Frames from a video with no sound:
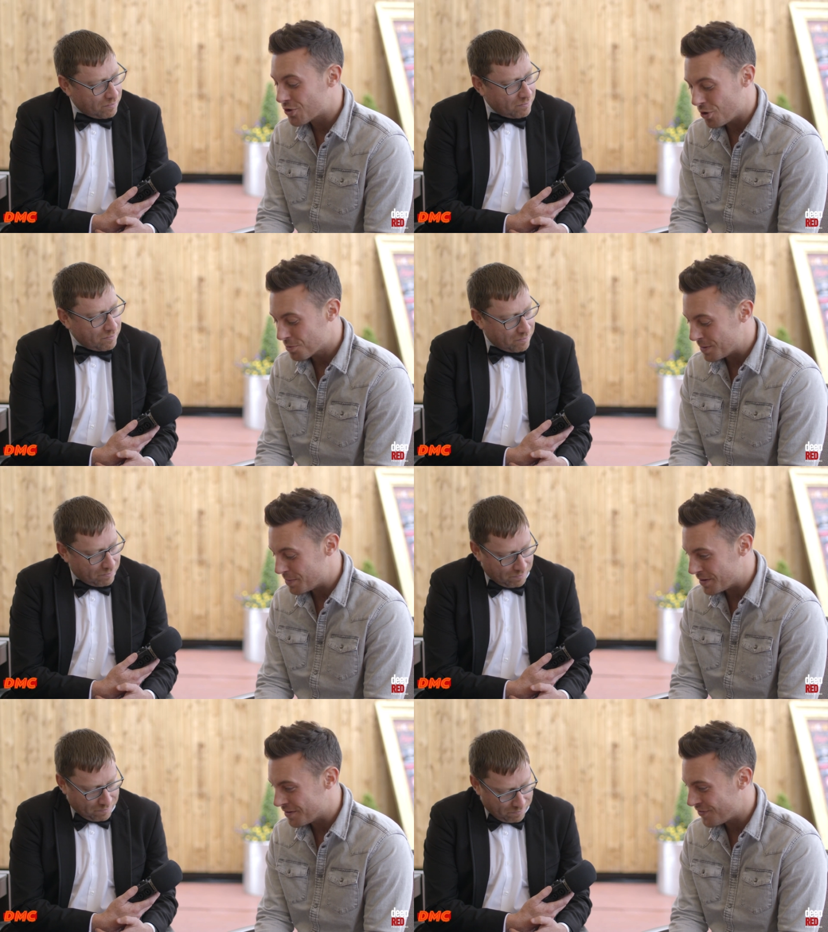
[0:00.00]
Speaker 1: Cork
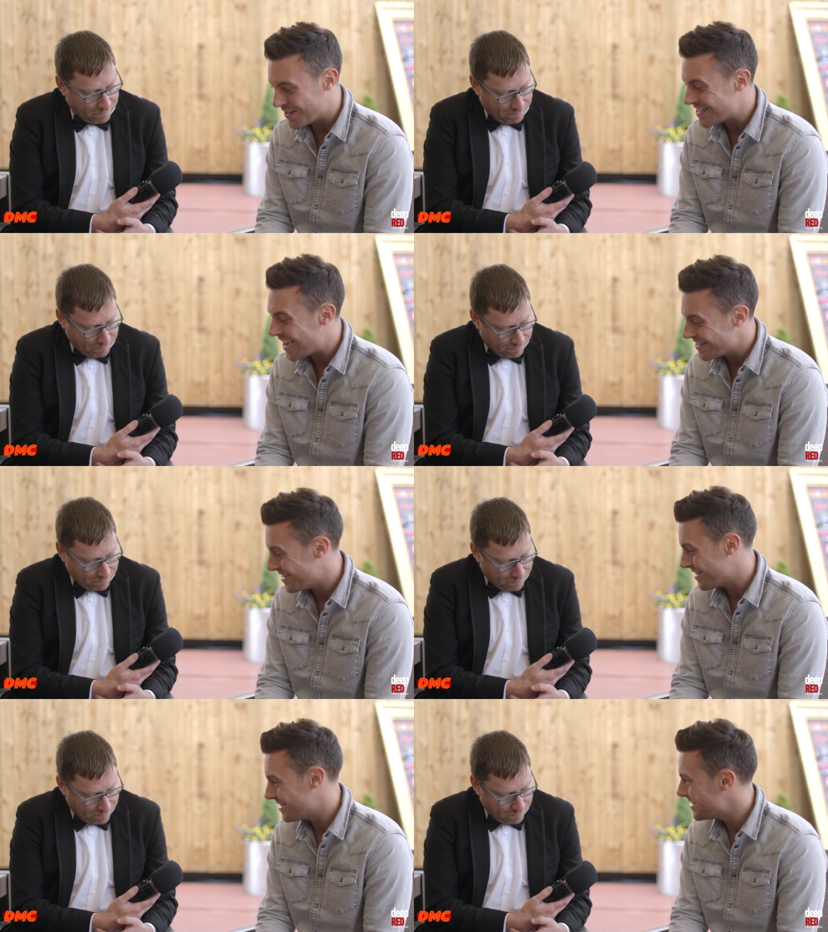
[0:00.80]
people are
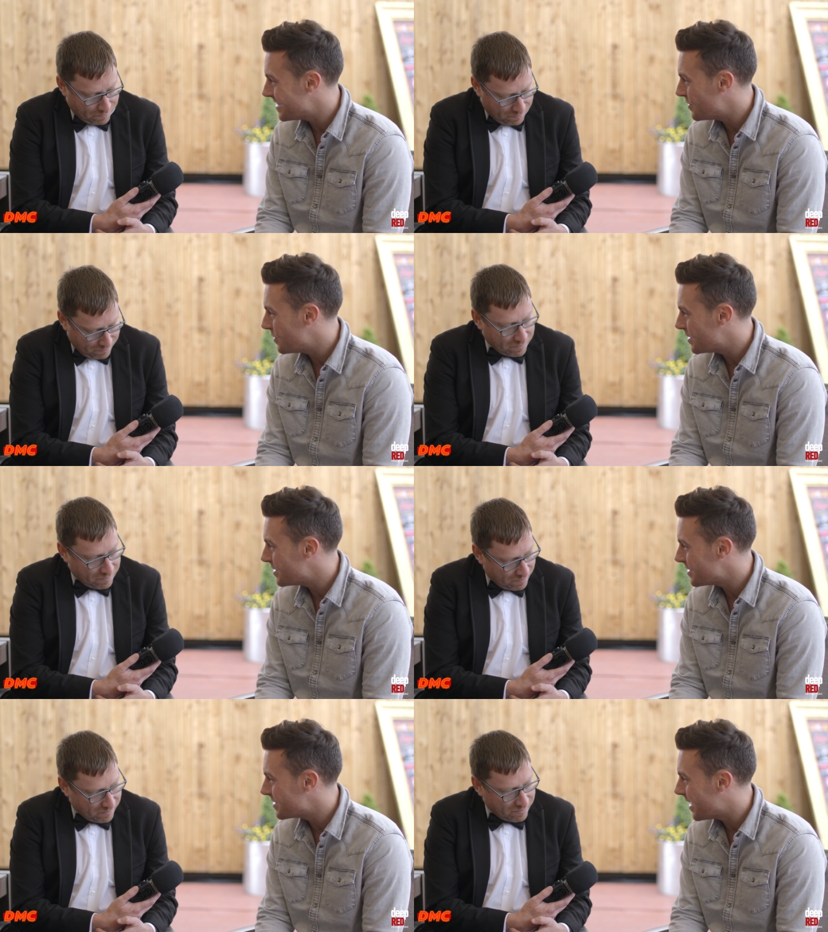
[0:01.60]
fantastic. You know,
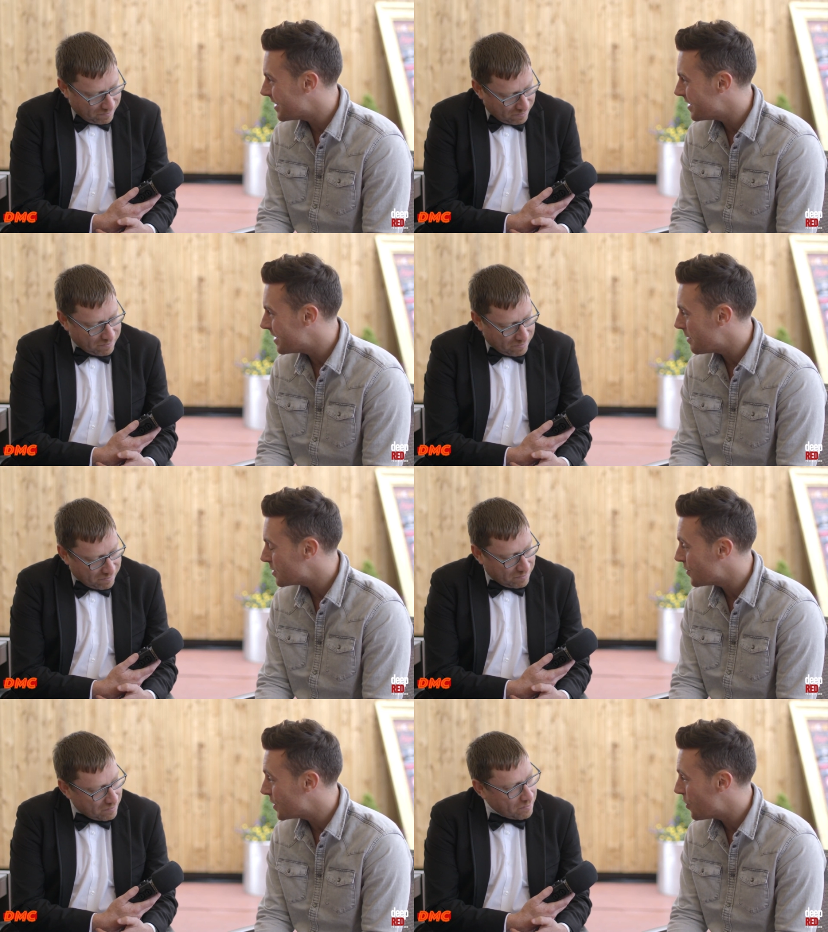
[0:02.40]
at, at getting an
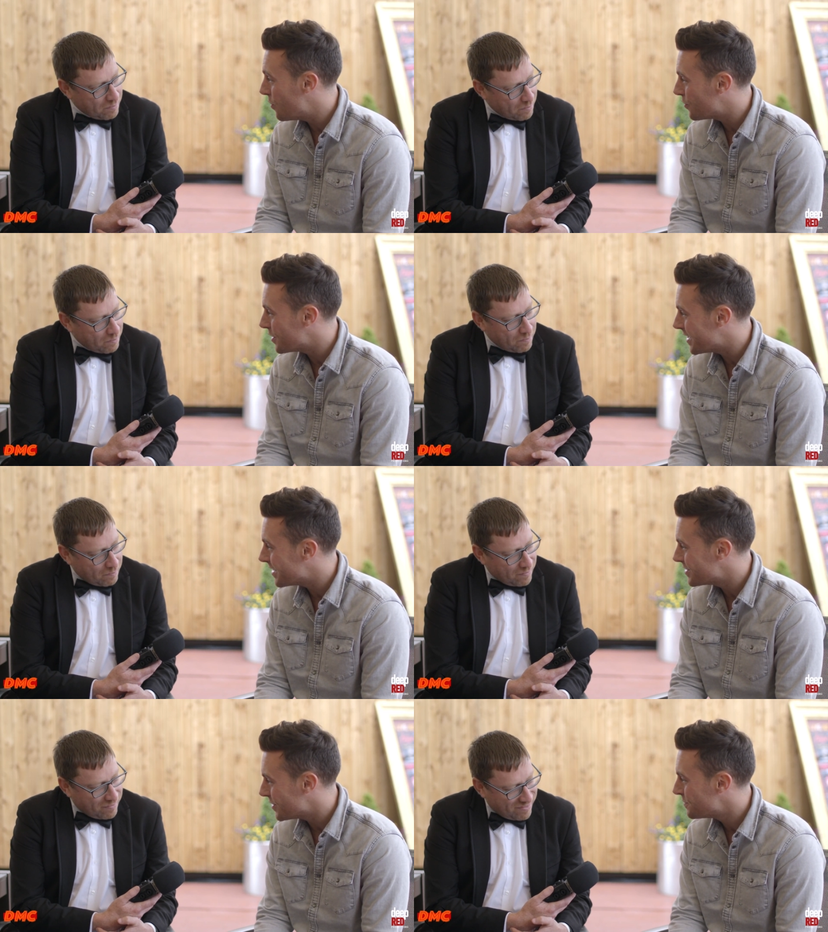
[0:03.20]
atmosphere going for a
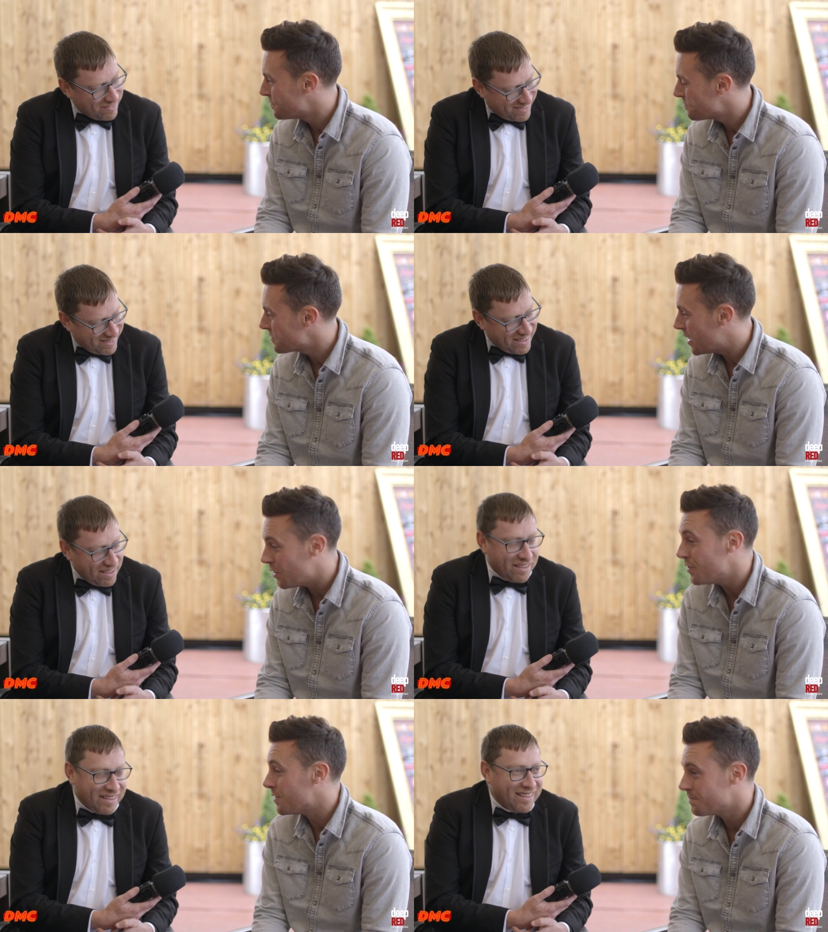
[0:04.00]
gig. So I
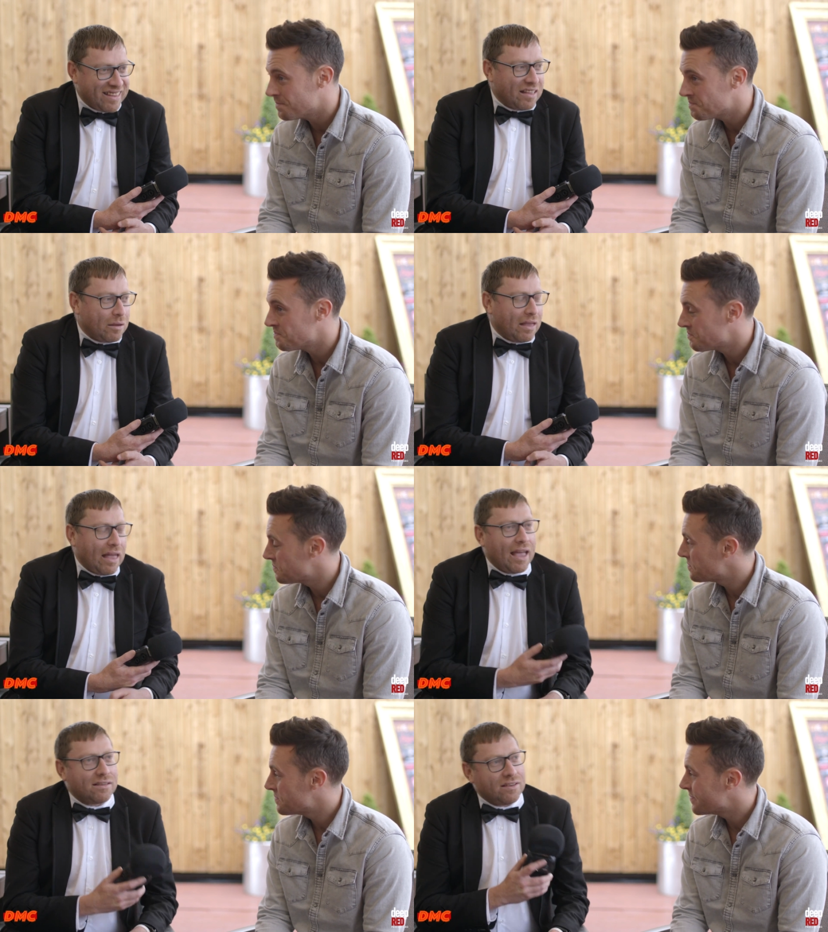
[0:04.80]
love it.
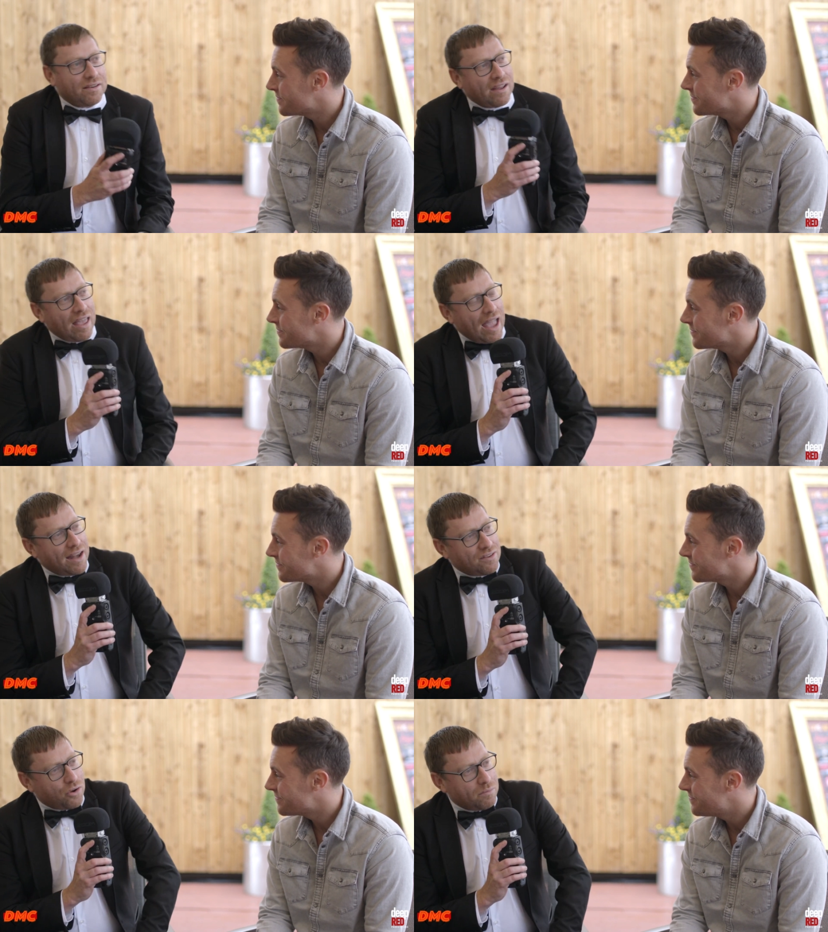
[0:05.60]
Excellent.
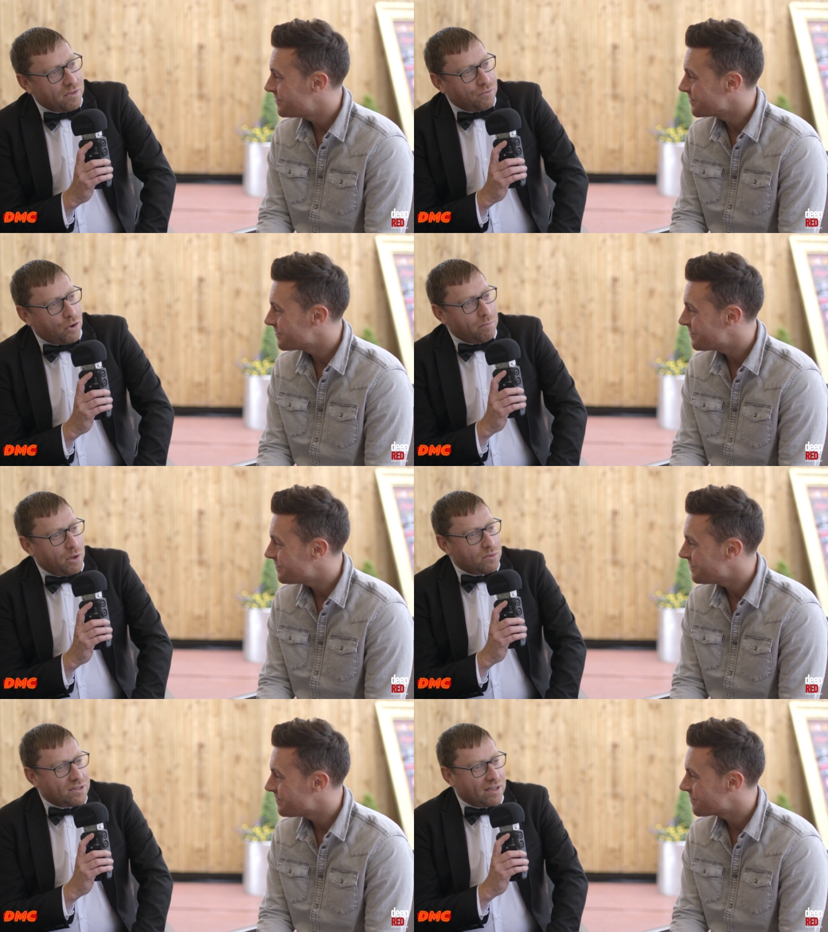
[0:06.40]
Speaker 2: And in terms of your
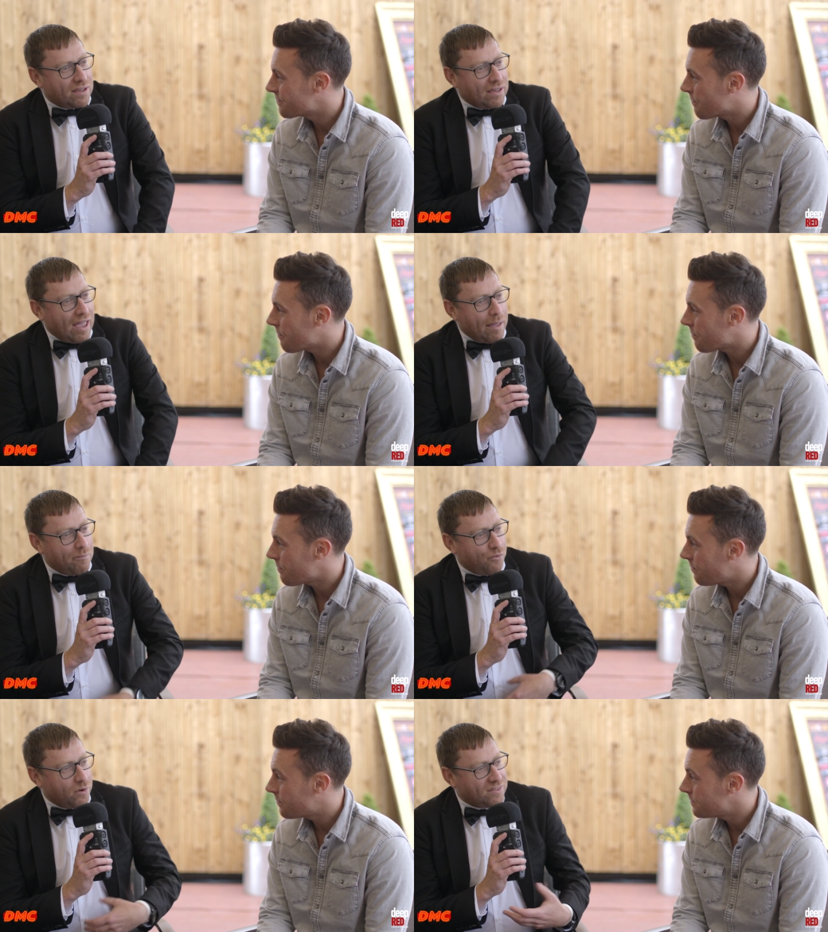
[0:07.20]
music,
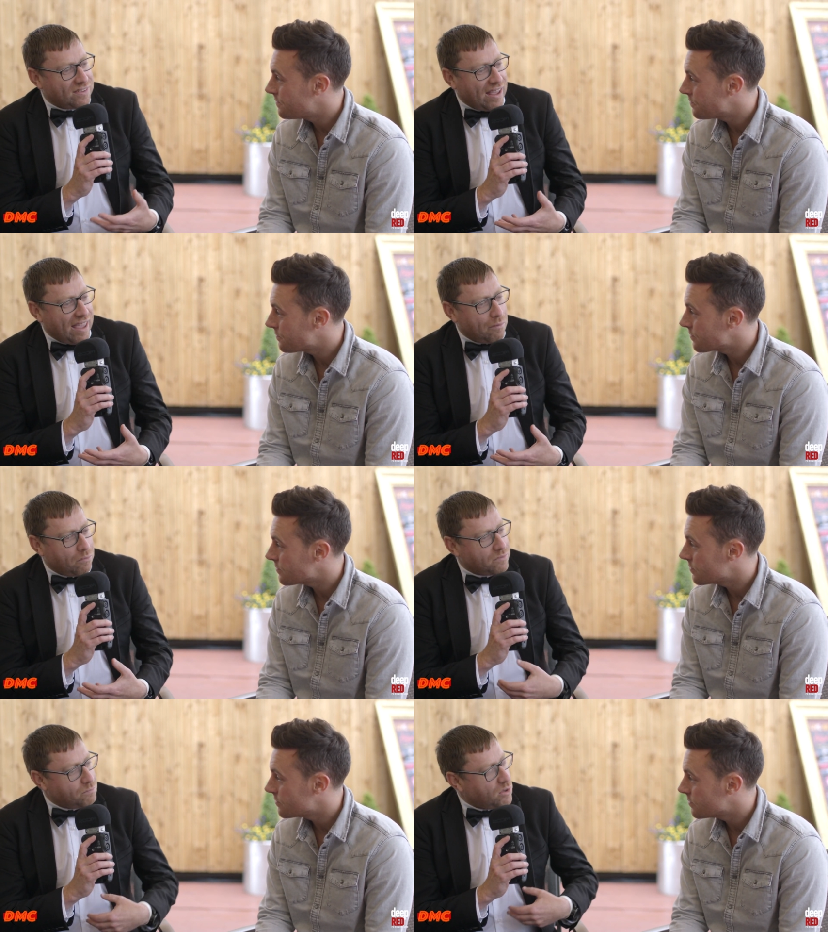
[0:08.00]
um, first day
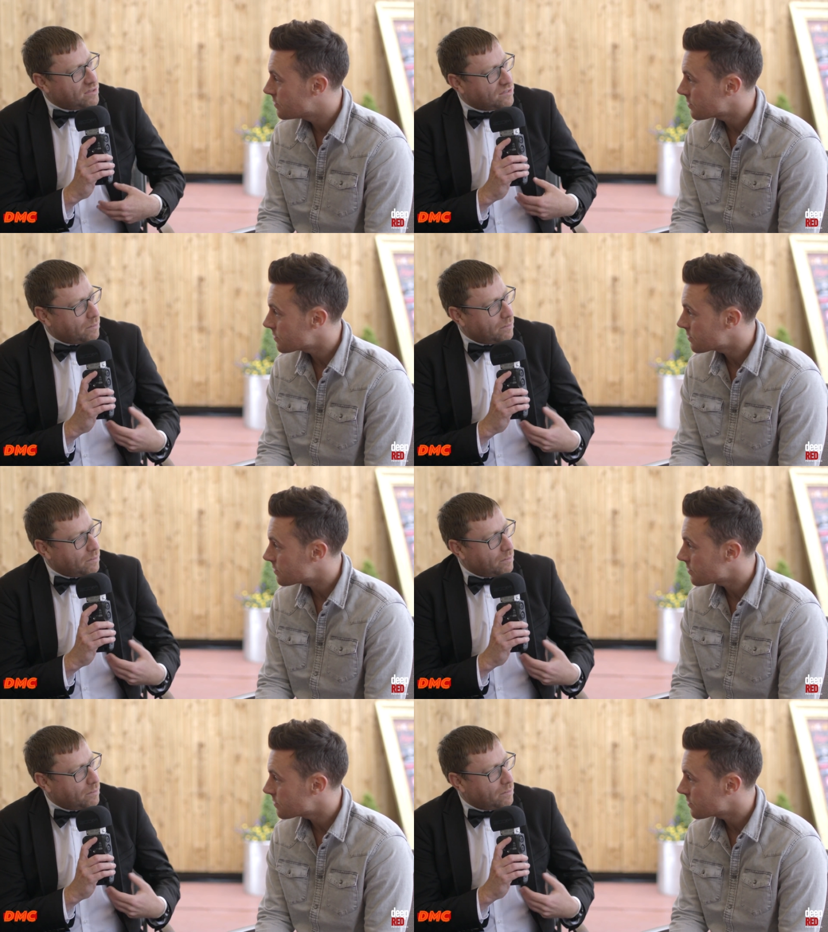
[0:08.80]
was music